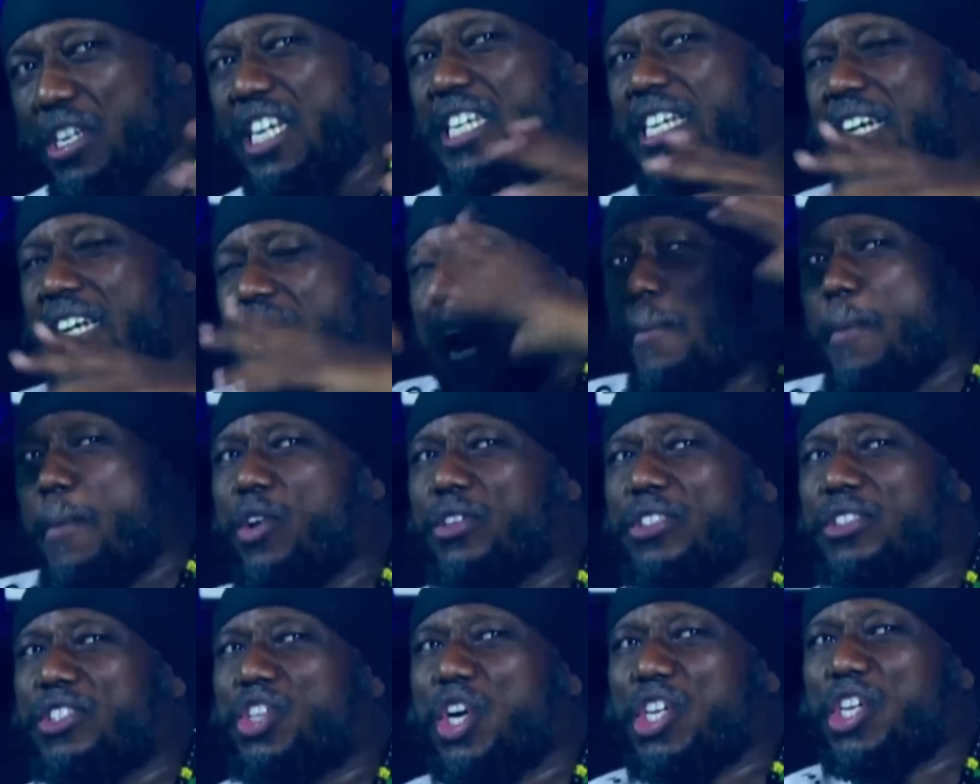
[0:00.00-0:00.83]
It
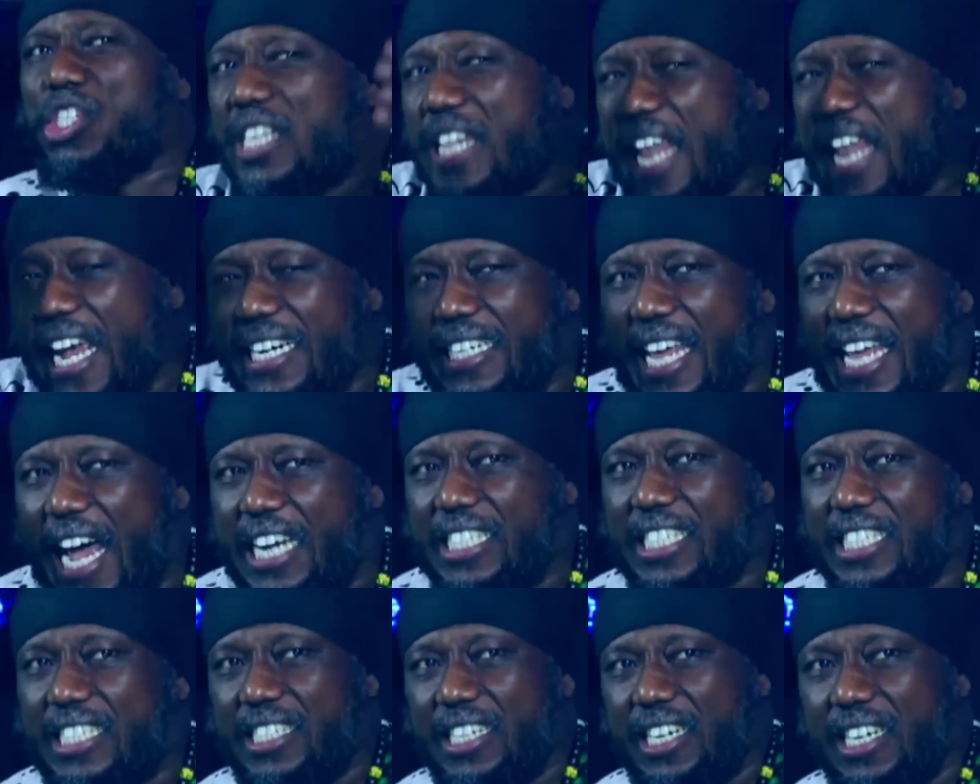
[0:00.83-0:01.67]
shouldn't come out
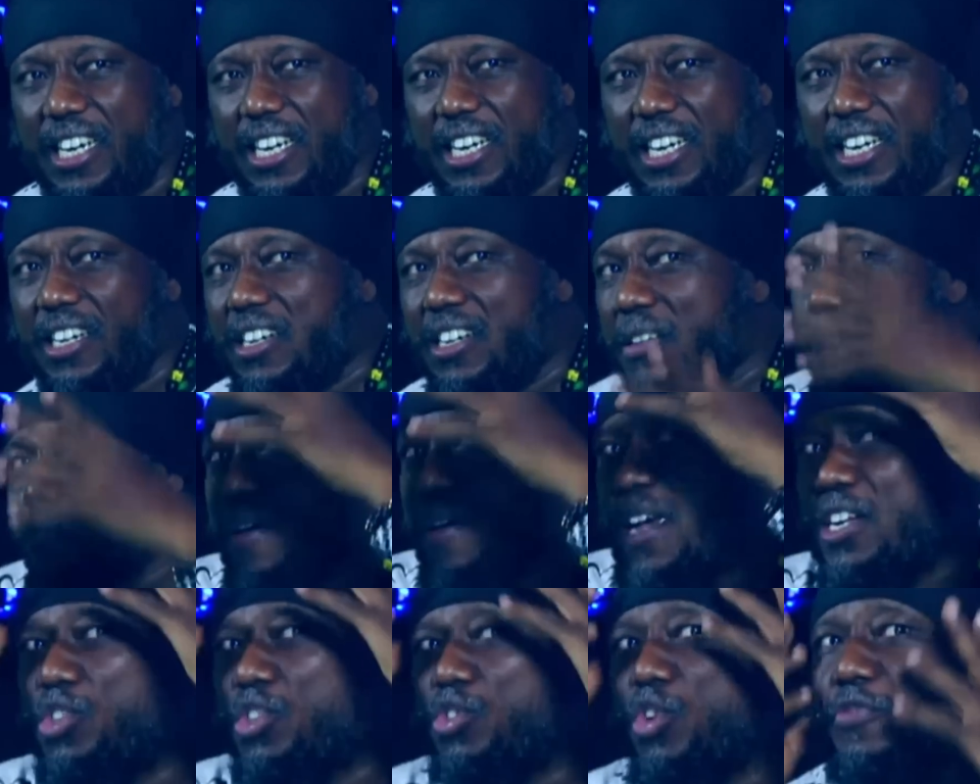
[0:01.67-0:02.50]
just like that.
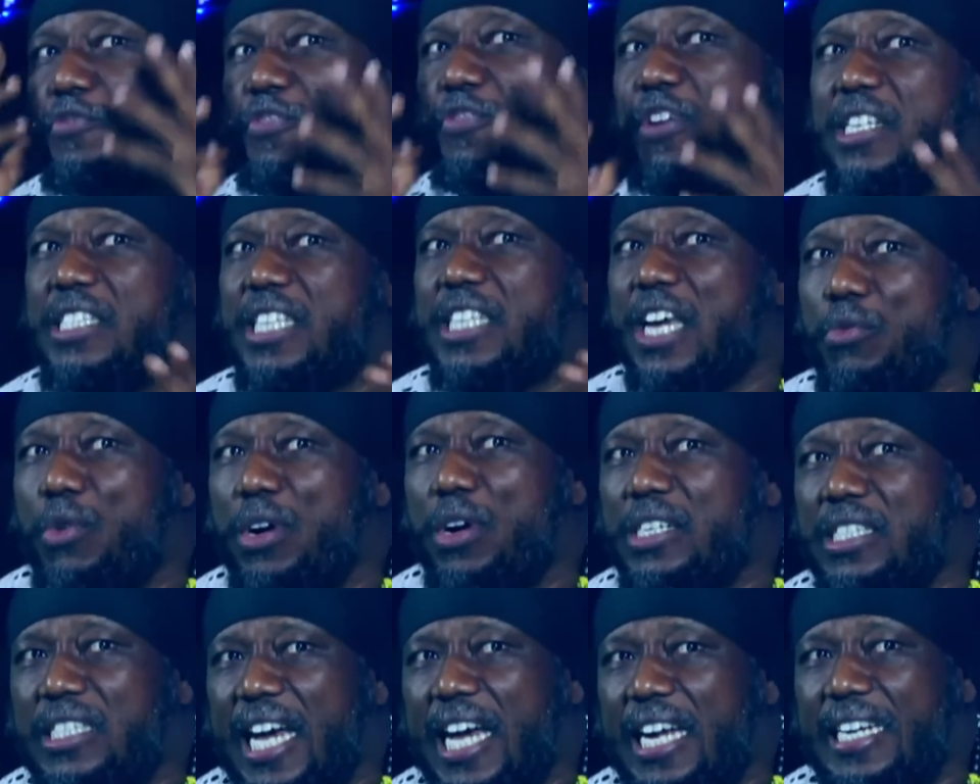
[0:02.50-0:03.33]
Paint your
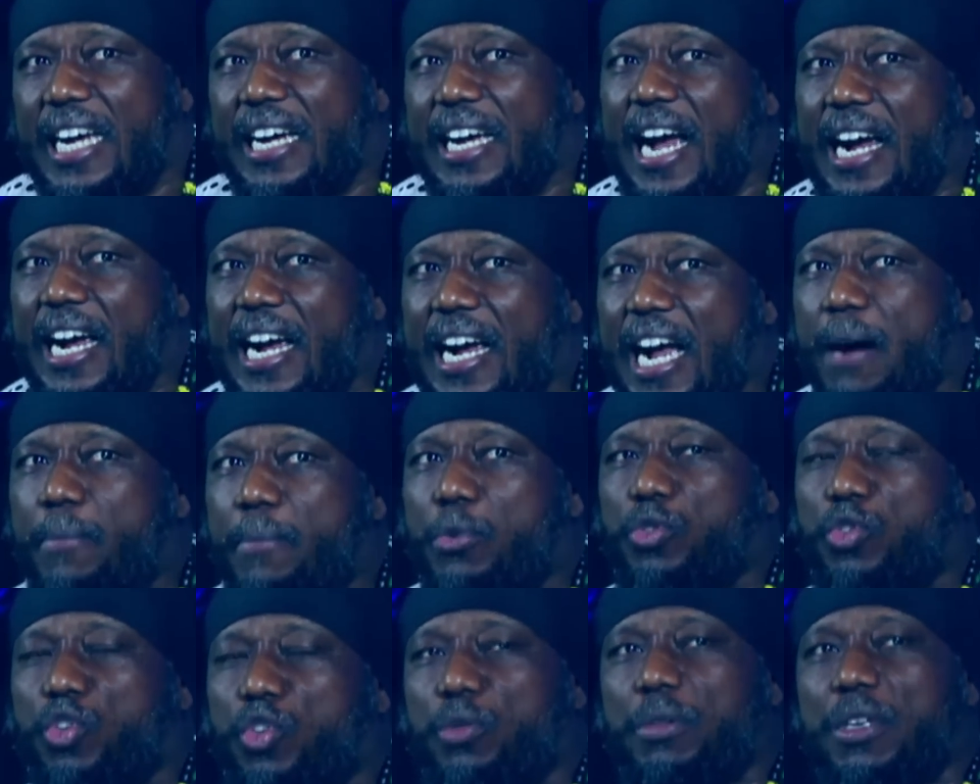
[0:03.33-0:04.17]
face and go and stand
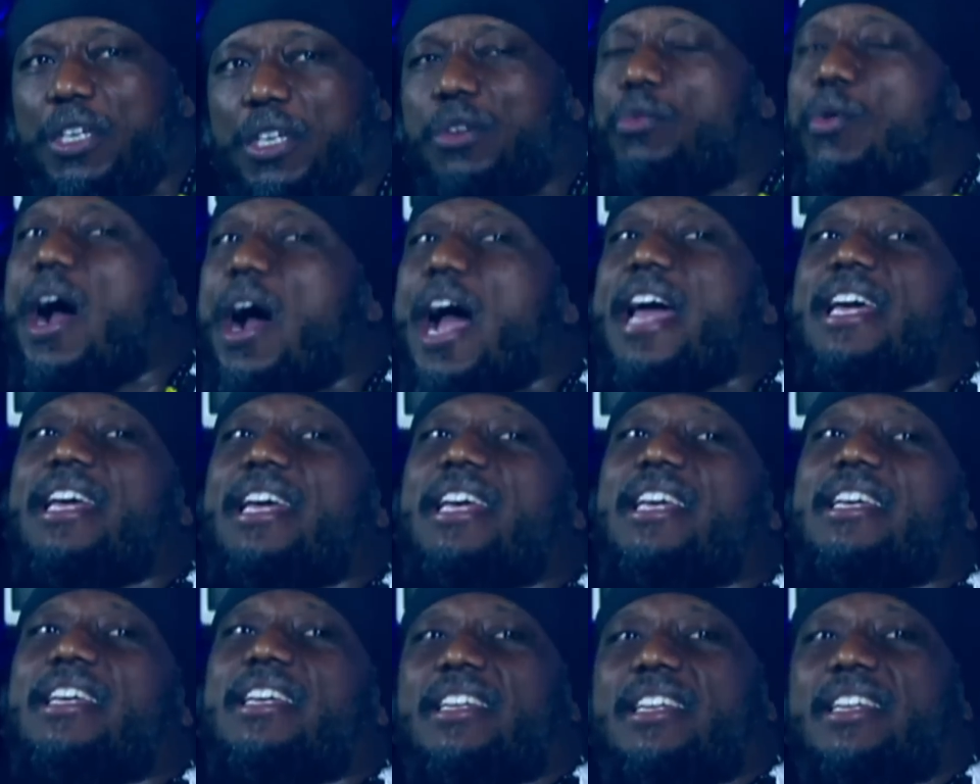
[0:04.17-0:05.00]
the kakamotobi.
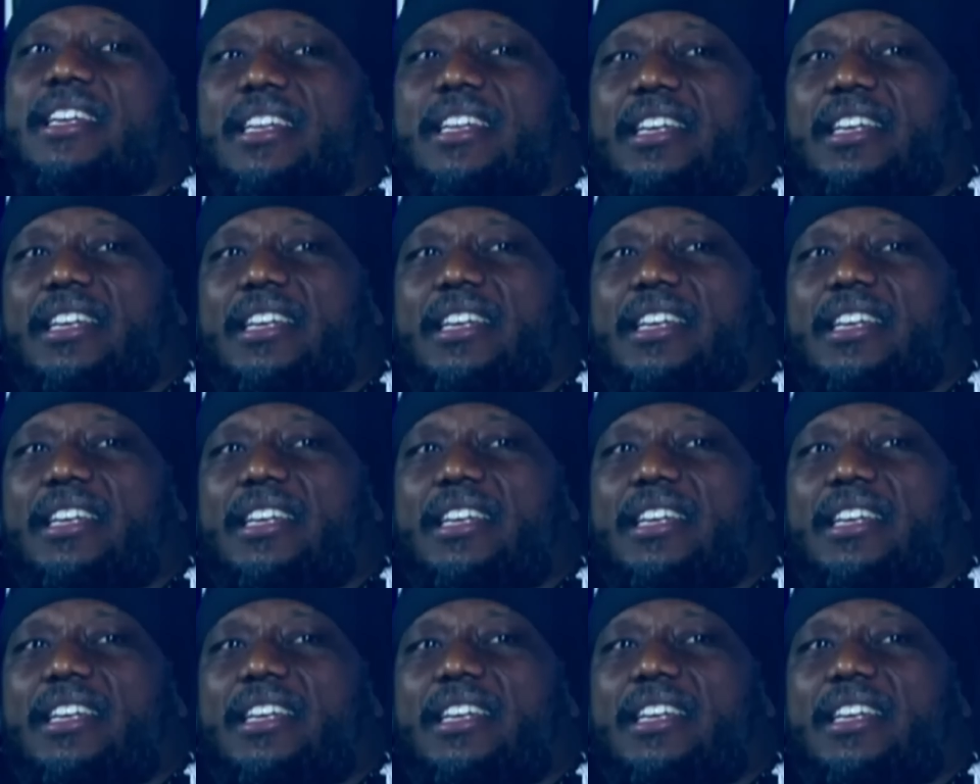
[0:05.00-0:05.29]
Why?